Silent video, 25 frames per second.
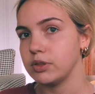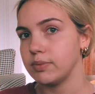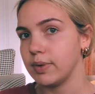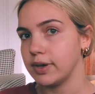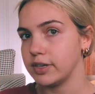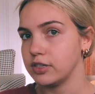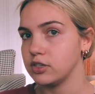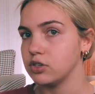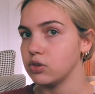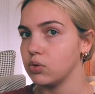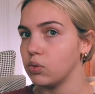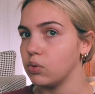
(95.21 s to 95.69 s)
my
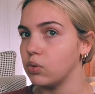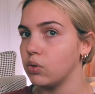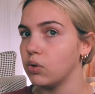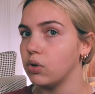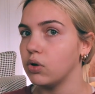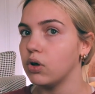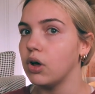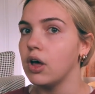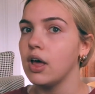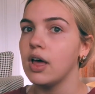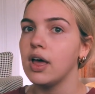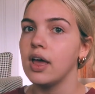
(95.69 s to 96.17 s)

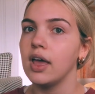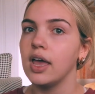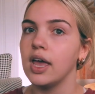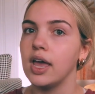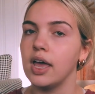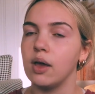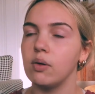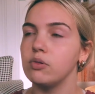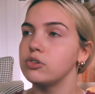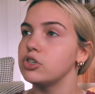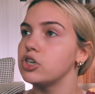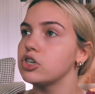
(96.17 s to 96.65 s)
school.
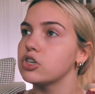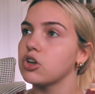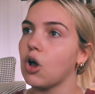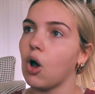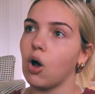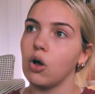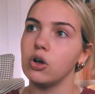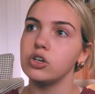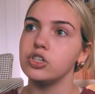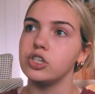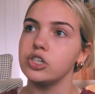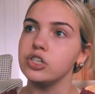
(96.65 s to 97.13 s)
It was just
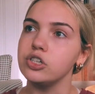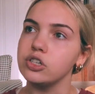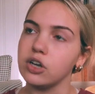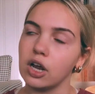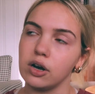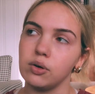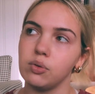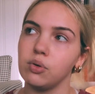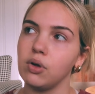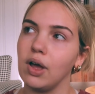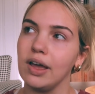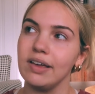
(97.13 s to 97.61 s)
college in general.